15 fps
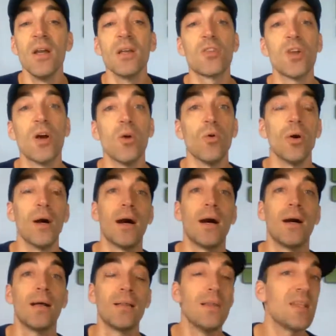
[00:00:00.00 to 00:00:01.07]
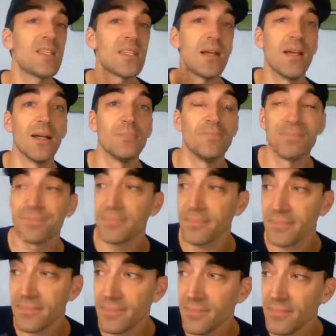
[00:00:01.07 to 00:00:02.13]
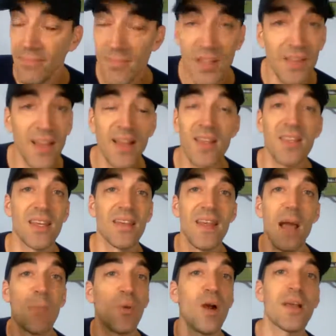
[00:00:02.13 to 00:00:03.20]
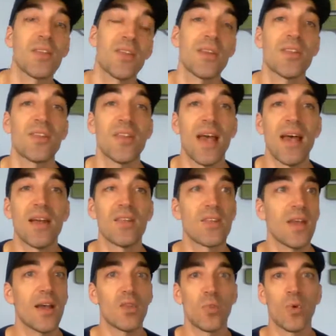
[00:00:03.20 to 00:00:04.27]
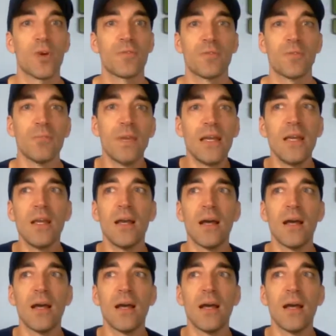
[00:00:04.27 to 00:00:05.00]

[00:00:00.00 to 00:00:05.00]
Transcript: So let me tell you, like I said, that process has worked for me,